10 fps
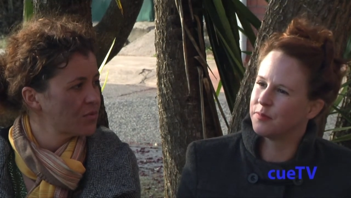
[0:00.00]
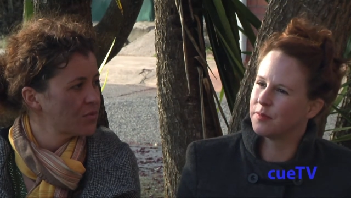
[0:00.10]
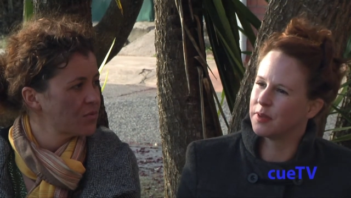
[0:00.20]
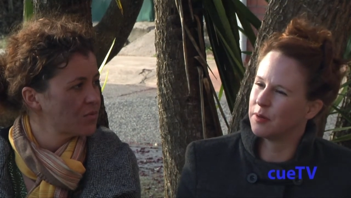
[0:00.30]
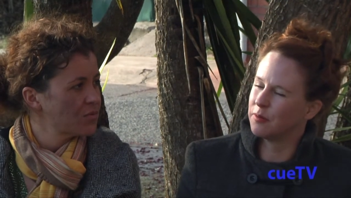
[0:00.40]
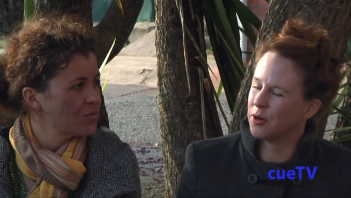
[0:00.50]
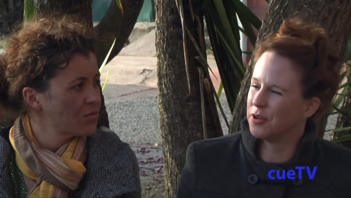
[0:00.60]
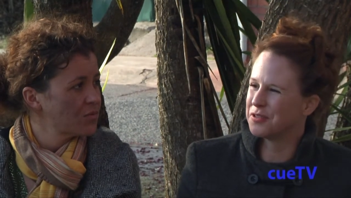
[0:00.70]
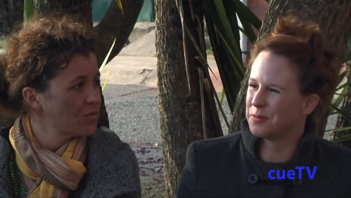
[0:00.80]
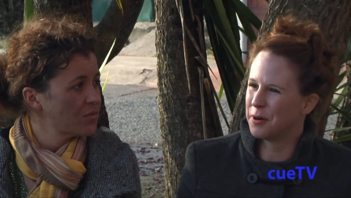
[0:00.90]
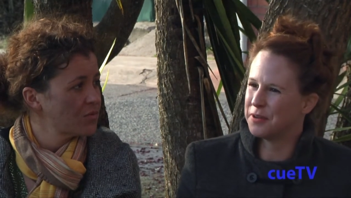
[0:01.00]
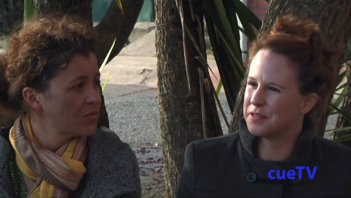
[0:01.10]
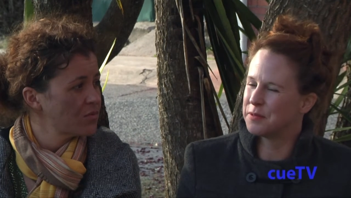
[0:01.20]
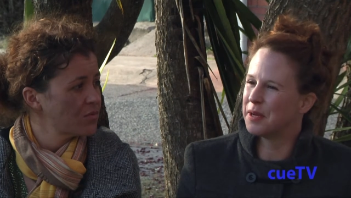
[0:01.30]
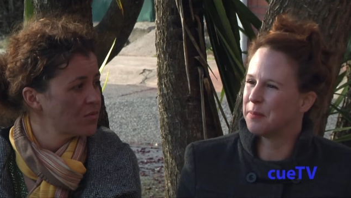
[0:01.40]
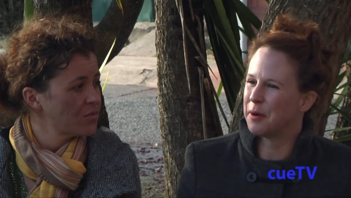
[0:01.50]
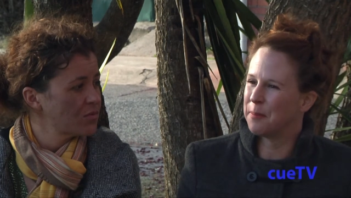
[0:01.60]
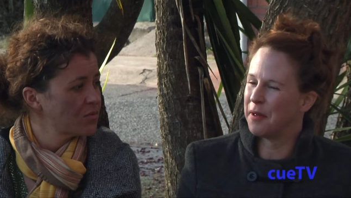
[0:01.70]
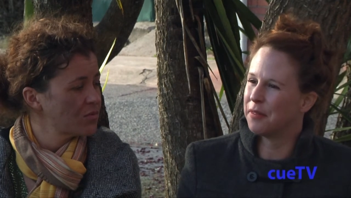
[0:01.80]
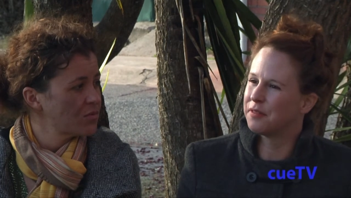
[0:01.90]
Speaker 1: the rehearsal process. We had about a
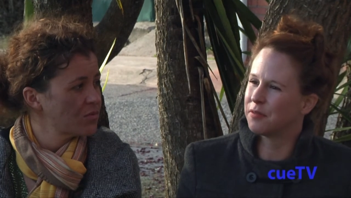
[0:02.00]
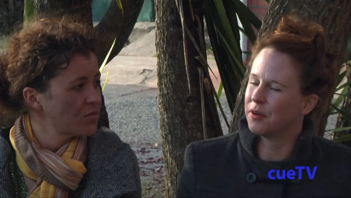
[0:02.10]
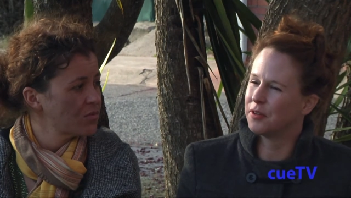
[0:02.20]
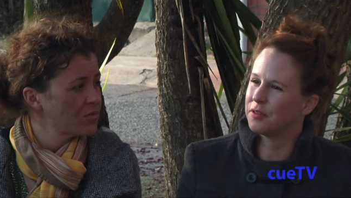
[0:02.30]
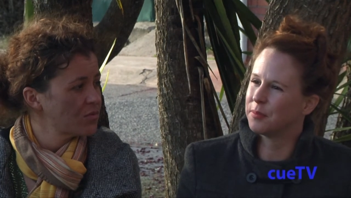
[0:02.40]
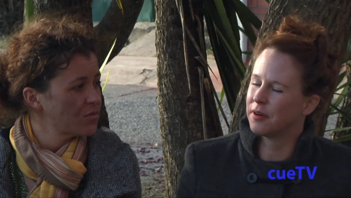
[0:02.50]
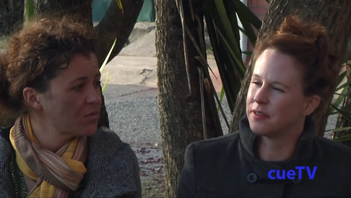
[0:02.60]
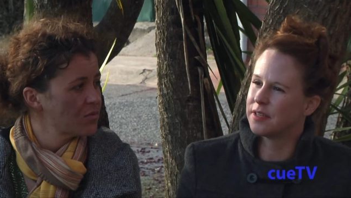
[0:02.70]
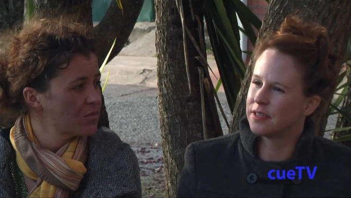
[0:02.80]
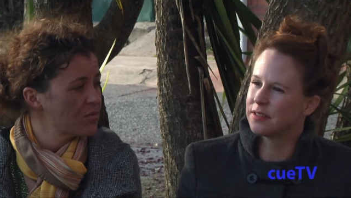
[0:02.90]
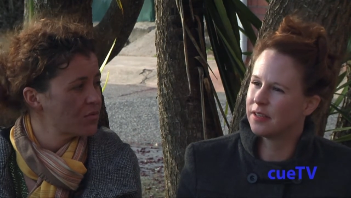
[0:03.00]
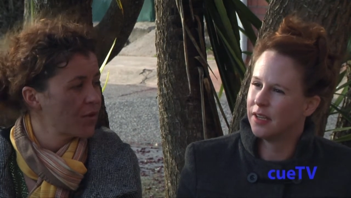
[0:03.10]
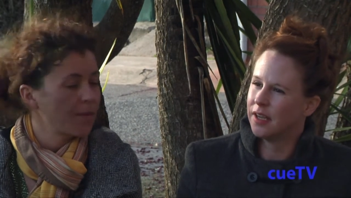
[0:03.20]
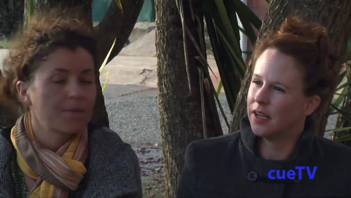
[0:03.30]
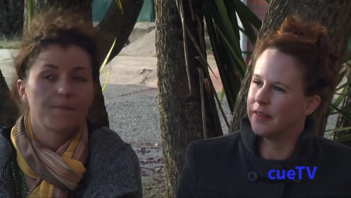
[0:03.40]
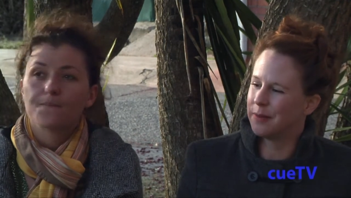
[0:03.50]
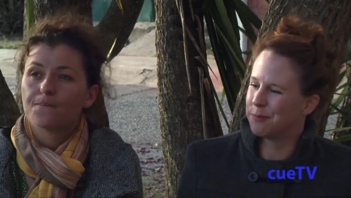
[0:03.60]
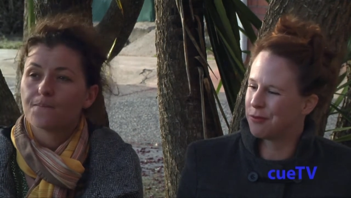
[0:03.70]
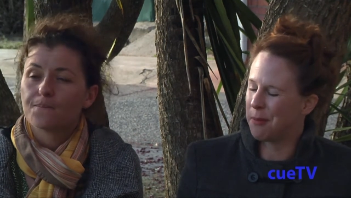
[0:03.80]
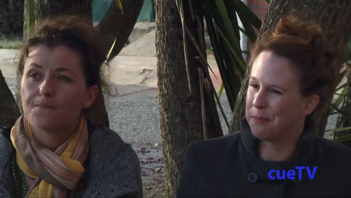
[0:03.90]
month's rehearsal process, and then
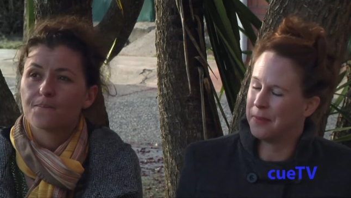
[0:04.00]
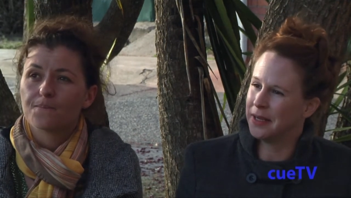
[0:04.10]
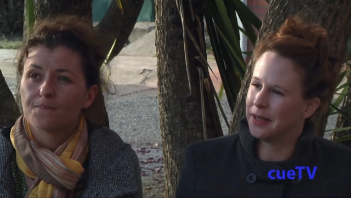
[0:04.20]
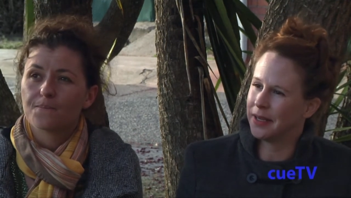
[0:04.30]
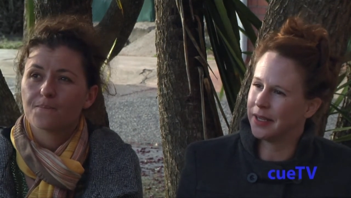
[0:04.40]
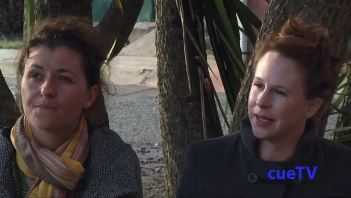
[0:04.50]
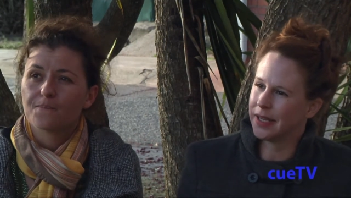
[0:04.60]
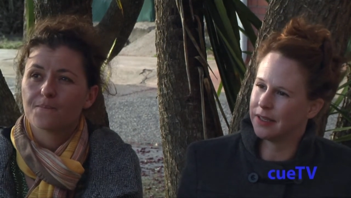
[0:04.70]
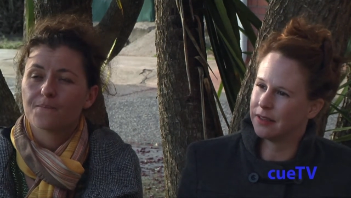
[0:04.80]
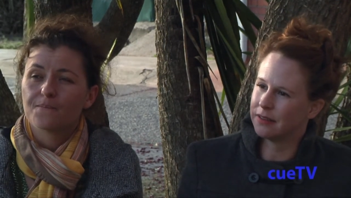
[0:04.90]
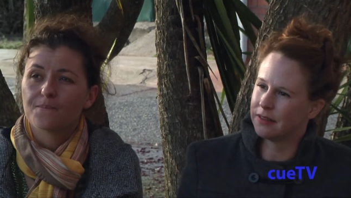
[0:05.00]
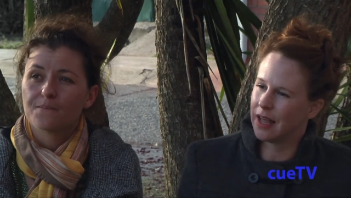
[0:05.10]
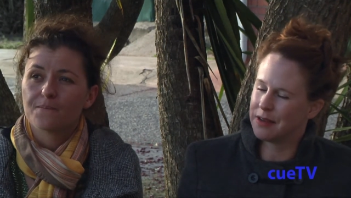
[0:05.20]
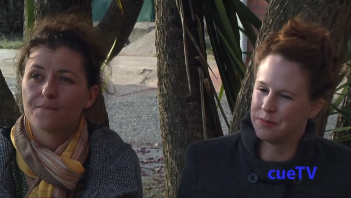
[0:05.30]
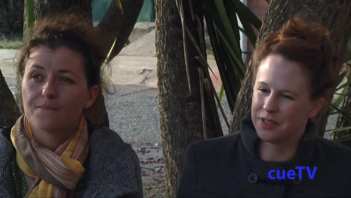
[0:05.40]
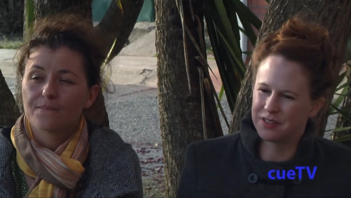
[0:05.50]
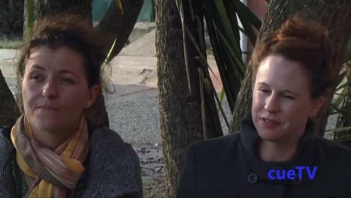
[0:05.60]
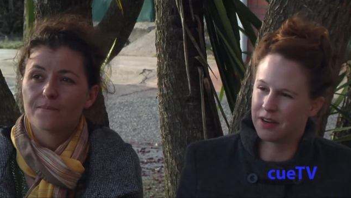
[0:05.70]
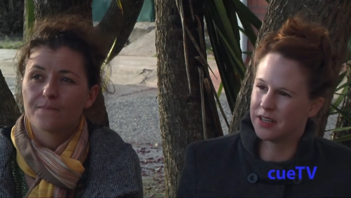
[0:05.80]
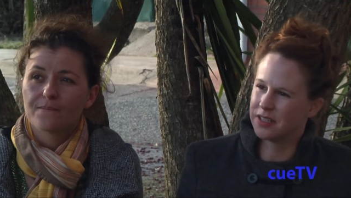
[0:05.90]
prop making and
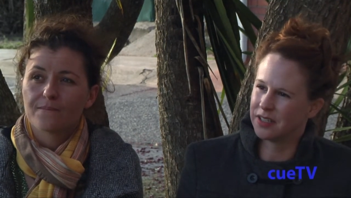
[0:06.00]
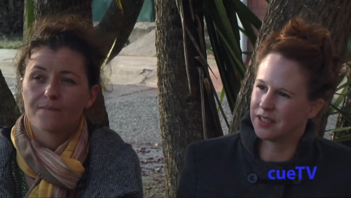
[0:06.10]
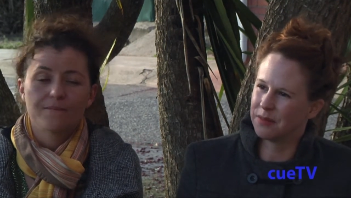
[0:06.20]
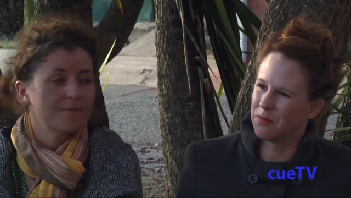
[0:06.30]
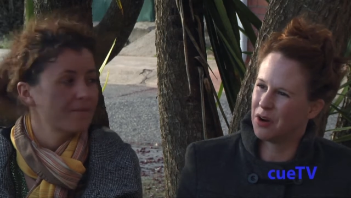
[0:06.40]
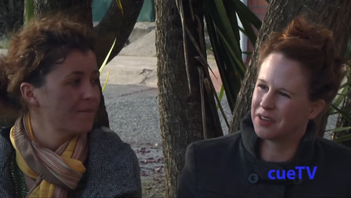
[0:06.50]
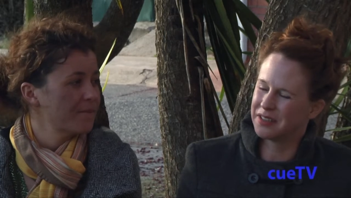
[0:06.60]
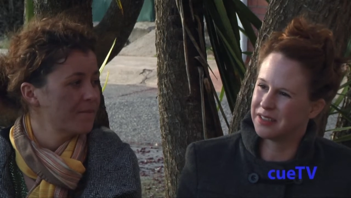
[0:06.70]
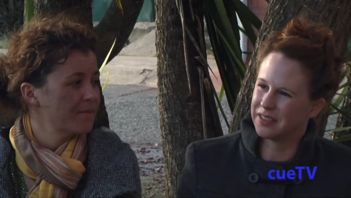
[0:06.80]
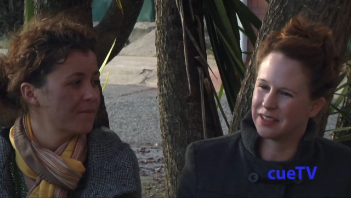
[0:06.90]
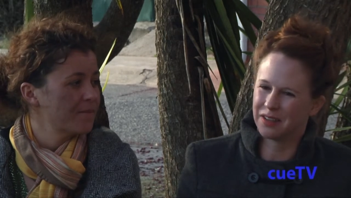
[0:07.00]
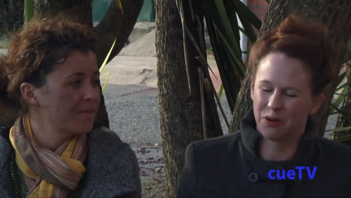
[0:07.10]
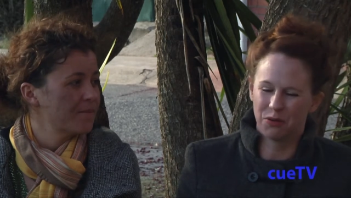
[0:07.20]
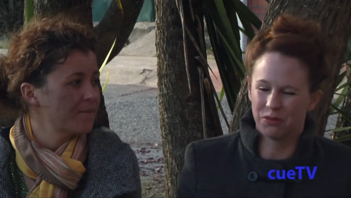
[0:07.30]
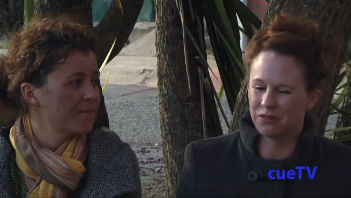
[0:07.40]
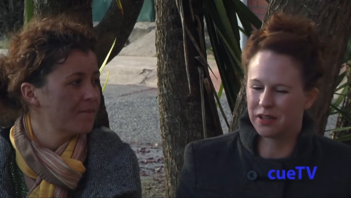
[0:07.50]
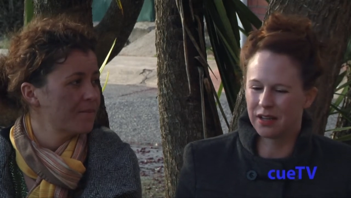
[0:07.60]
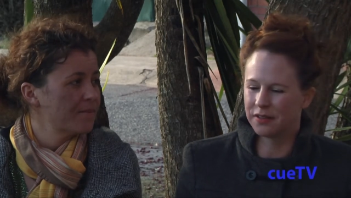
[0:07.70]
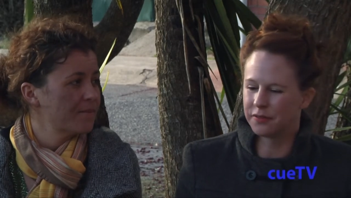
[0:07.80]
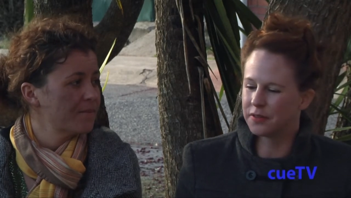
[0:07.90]
administrating and marketing and the whole
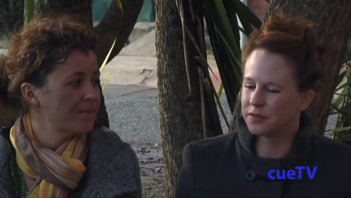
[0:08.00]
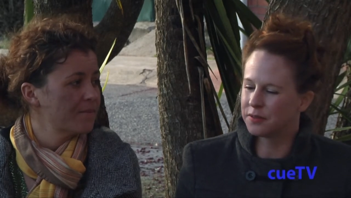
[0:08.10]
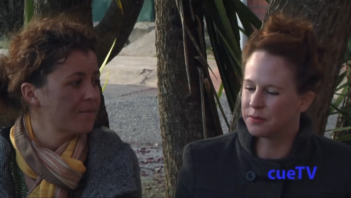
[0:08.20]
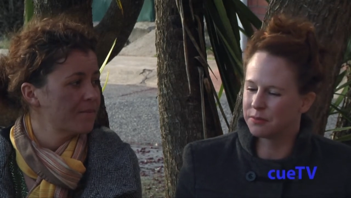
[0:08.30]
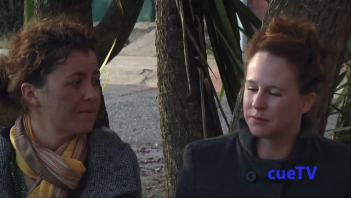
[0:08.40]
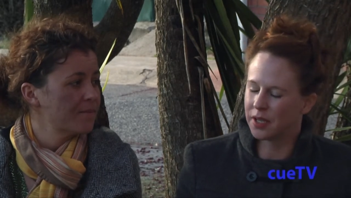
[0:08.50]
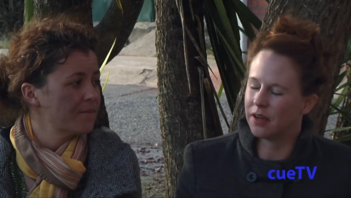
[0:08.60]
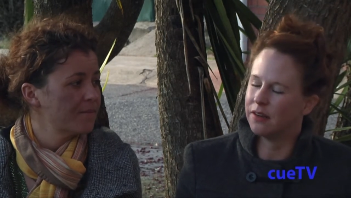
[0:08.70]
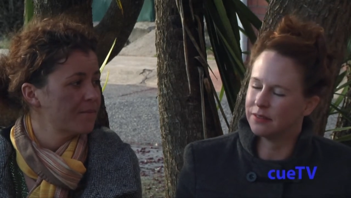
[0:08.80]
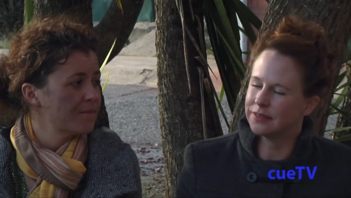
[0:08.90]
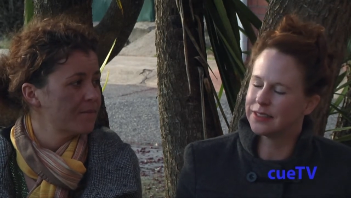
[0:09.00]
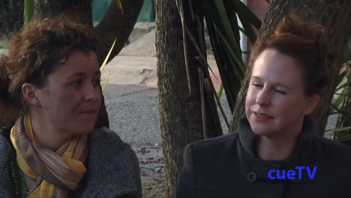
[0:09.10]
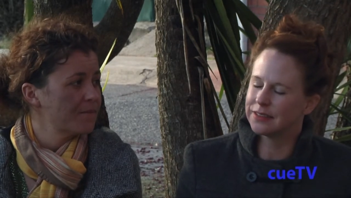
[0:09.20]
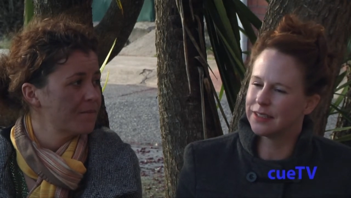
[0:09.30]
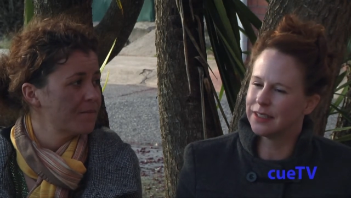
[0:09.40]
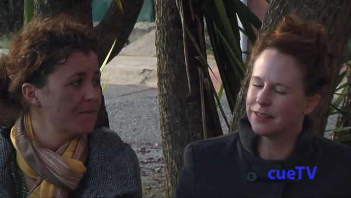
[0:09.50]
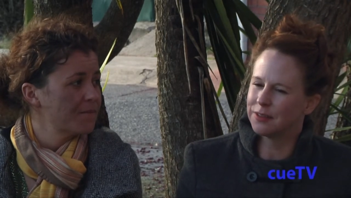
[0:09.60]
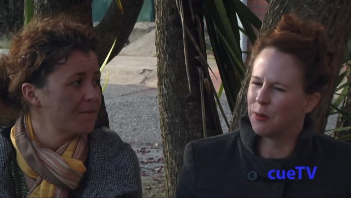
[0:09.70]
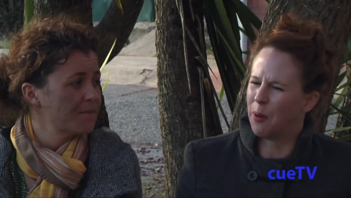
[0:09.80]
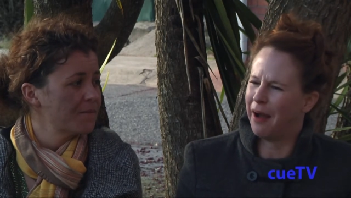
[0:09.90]
kind of because yeah, it it took
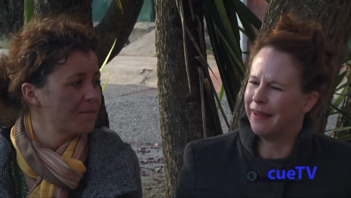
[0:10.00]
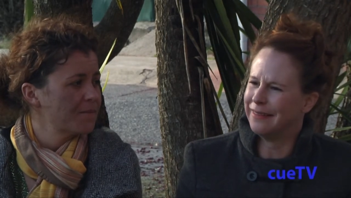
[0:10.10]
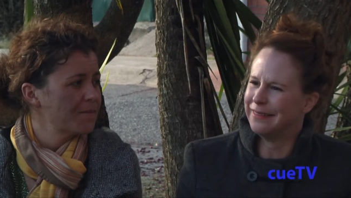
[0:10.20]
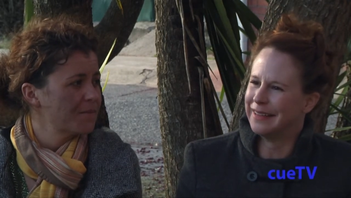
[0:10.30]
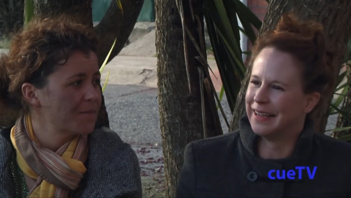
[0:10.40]
a while.